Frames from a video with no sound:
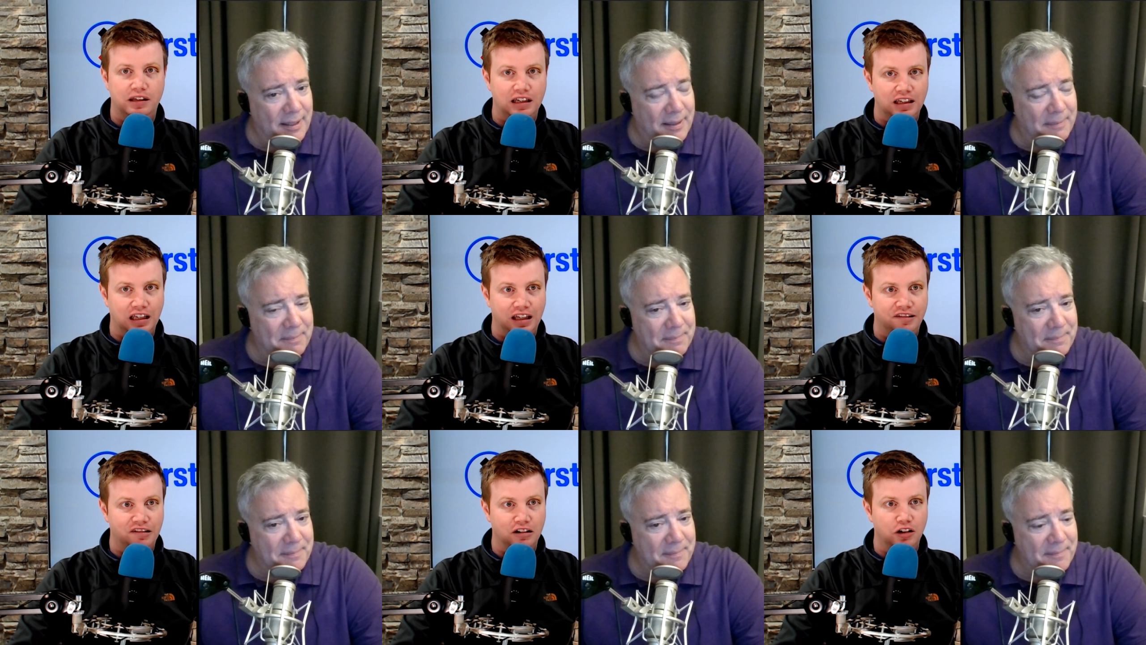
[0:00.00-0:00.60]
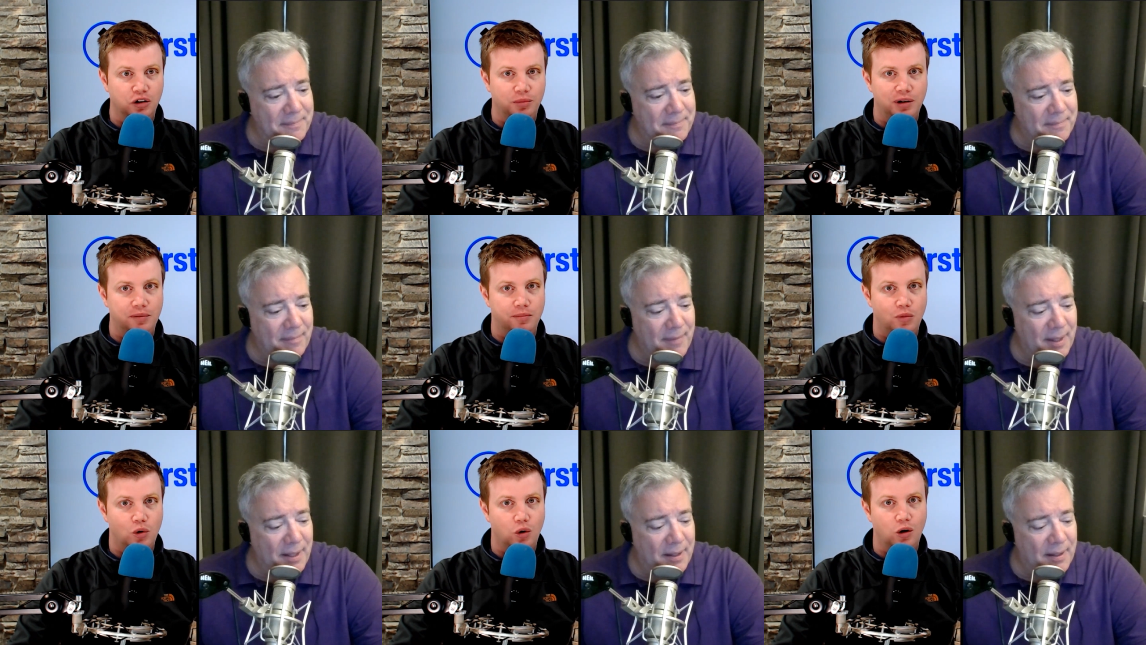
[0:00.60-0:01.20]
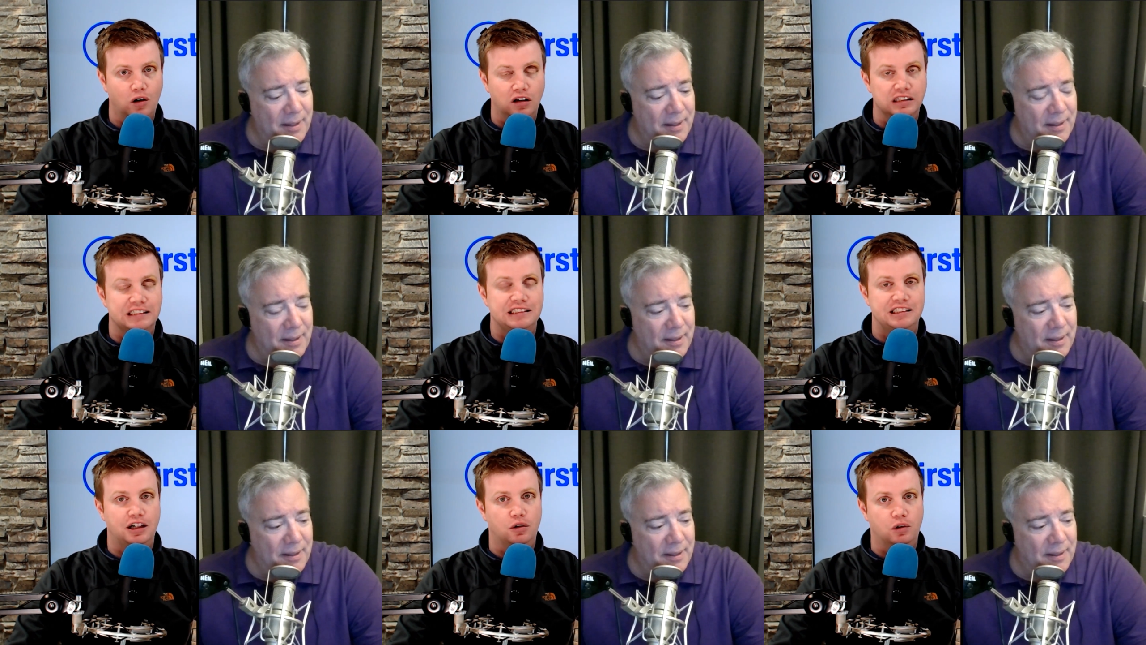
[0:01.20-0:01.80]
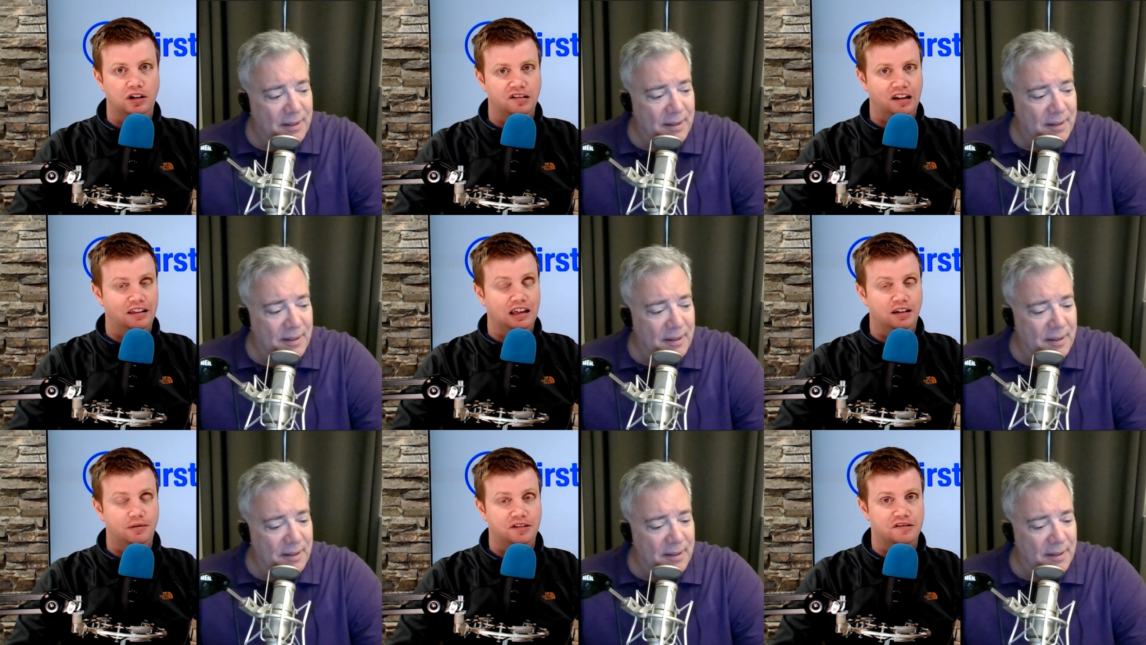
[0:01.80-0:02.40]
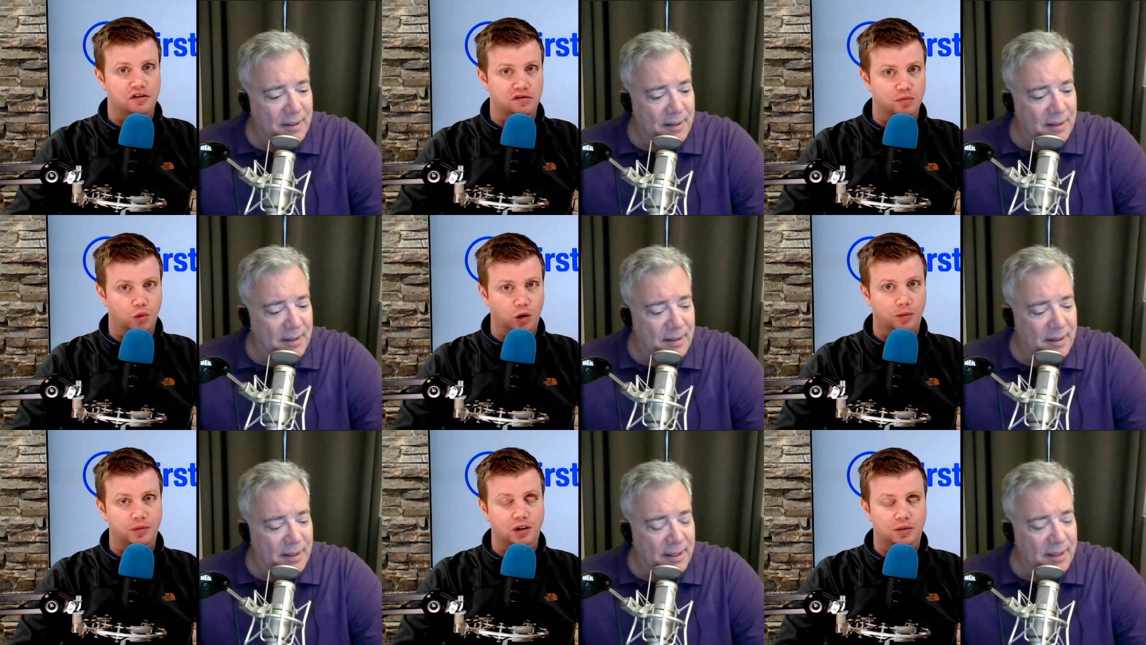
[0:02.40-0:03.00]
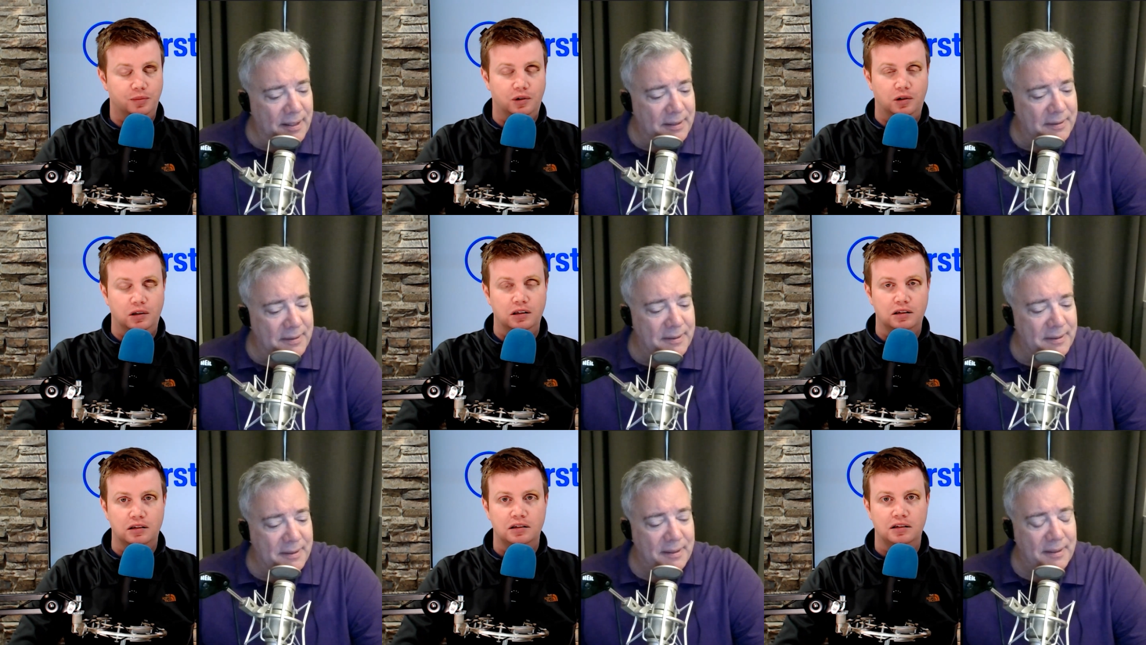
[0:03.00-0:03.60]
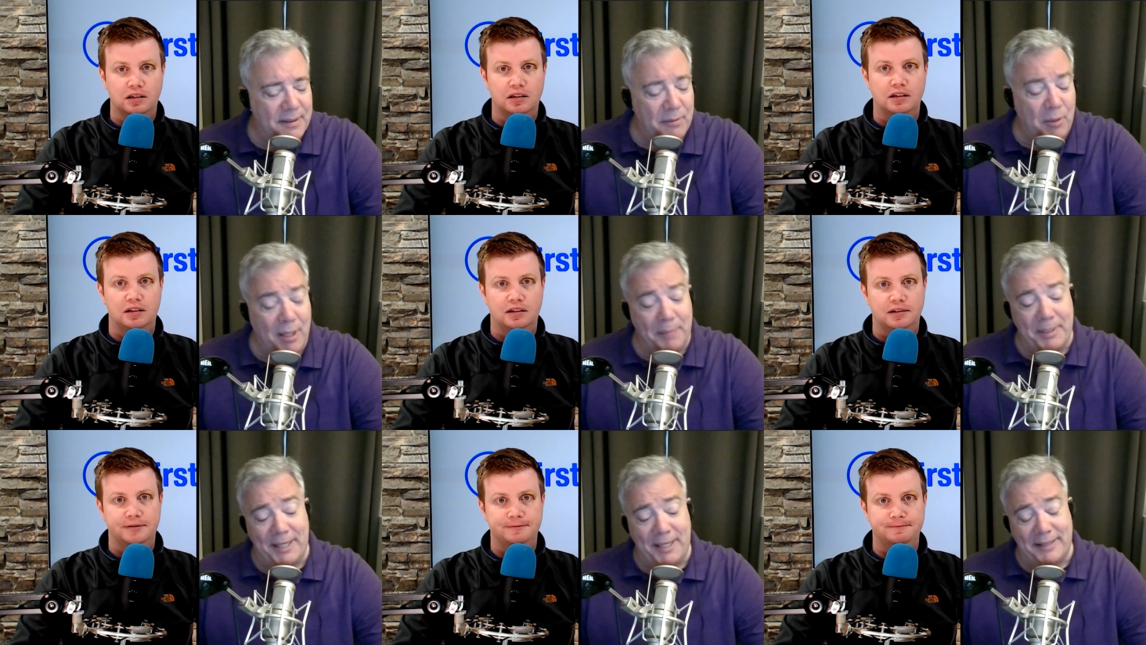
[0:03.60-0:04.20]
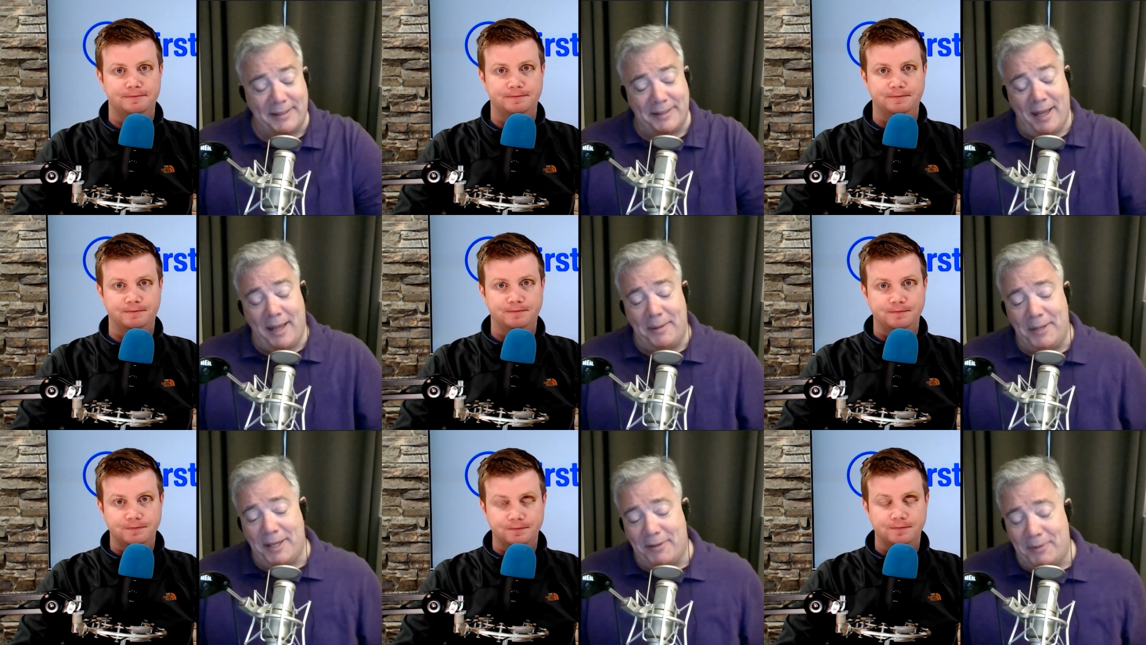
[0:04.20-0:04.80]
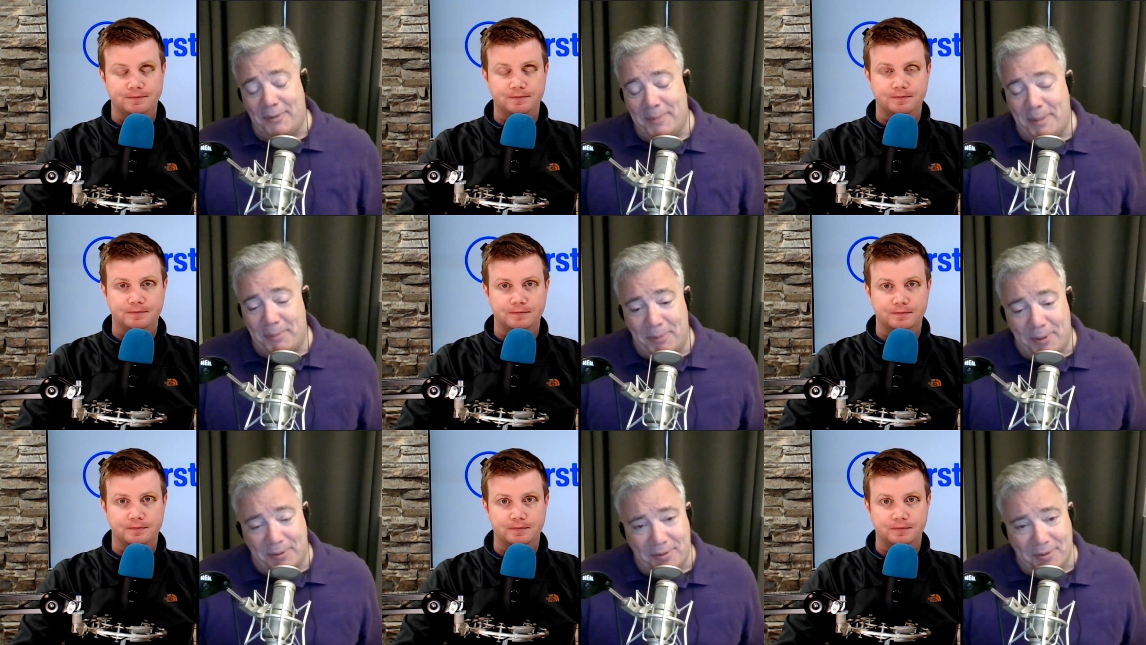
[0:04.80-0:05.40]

Speaker 1: um,
Speaker 2: it's a little bit more on steroids. I think because
Speaker 1: there's more people. Yeah. Well, I mean, at the time, you got to remember most